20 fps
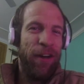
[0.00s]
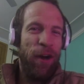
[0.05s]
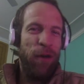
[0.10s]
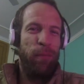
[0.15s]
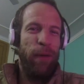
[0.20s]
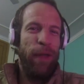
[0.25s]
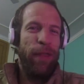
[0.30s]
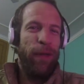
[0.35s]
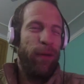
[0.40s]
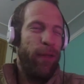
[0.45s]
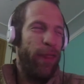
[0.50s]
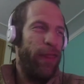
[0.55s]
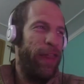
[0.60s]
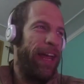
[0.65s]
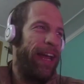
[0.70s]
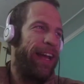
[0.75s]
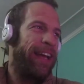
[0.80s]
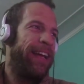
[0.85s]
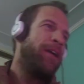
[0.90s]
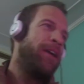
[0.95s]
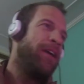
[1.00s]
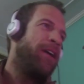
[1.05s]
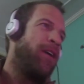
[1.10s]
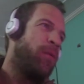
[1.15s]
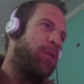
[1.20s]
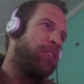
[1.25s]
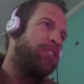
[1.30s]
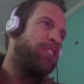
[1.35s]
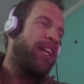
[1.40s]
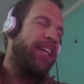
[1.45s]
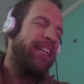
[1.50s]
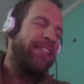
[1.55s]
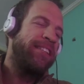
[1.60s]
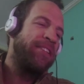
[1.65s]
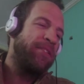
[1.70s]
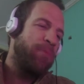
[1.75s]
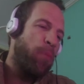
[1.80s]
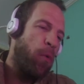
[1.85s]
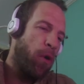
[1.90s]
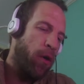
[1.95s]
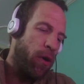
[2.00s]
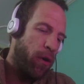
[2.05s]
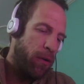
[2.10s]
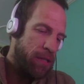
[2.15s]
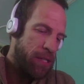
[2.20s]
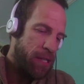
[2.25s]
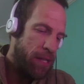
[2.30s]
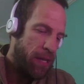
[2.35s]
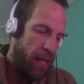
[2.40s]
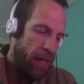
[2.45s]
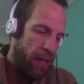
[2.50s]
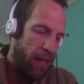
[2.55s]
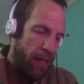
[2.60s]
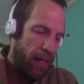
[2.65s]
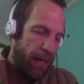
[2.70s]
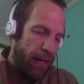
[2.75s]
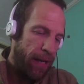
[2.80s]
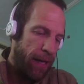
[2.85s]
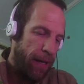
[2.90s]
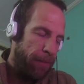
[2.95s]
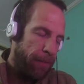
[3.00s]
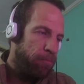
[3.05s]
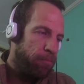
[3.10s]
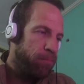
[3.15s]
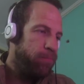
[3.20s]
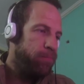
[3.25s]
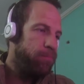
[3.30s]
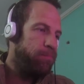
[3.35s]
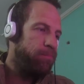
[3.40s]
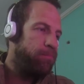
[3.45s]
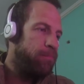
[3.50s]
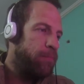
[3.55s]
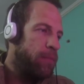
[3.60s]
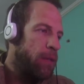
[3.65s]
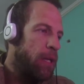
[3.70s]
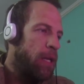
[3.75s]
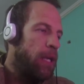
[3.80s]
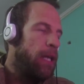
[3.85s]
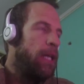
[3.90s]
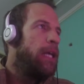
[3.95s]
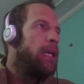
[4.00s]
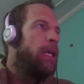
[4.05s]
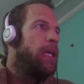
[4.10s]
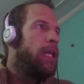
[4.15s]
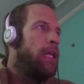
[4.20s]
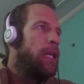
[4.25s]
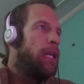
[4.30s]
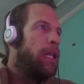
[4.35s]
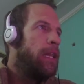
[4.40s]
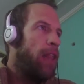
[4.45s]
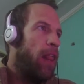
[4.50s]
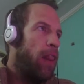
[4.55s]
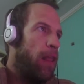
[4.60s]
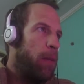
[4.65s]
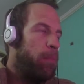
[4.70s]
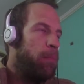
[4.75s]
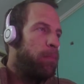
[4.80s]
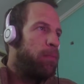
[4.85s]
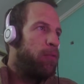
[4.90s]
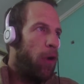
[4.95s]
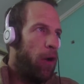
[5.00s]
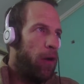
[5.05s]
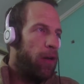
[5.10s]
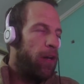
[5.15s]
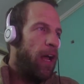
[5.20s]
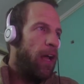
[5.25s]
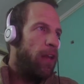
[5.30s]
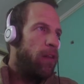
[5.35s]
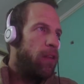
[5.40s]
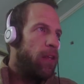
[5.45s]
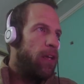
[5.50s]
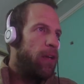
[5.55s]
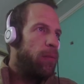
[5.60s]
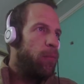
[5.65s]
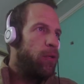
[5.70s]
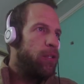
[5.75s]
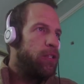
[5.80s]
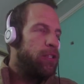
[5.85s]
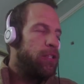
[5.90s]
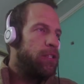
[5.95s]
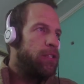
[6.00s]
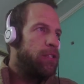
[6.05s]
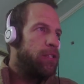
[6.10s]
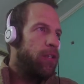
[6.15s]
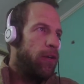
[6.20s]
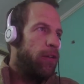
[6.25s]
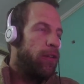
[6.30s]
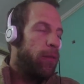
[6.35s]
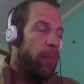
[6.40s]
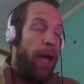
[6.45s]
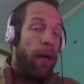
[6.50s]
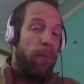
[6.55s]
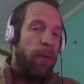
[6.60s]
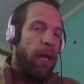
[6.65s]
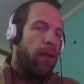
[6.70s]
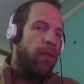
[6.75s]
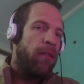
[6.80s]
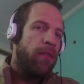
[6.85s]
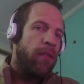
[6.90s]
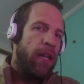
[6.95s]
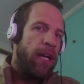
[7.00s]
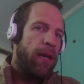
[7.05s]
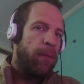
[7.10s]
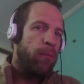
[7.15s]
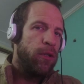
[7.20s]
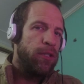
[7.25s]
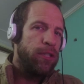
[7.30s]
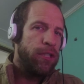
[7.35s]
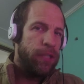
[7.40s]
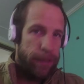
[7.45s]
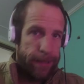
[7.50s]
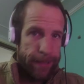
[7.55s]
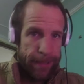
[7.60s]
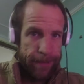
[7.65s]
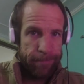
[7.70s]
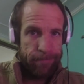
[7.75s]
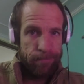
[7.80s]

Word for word: don't put the whole thing, which I guess is more notes than the uh, than the Dark Knight theme, which is or the Batman theme, which is uh,